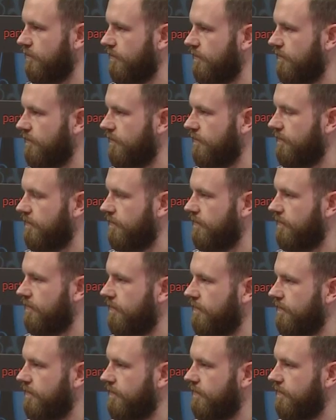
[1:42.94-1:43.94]

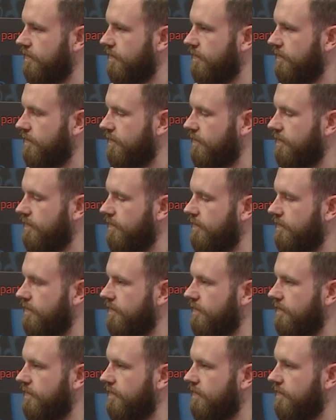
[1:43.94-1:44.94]

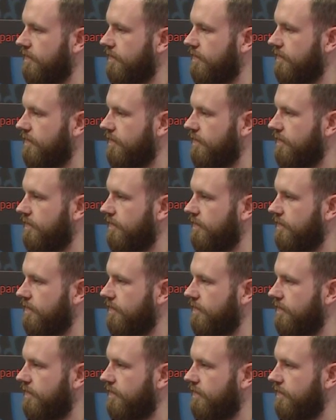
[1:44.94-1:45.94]

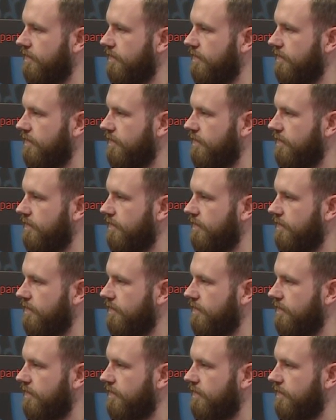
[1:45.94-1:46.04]
[no speech]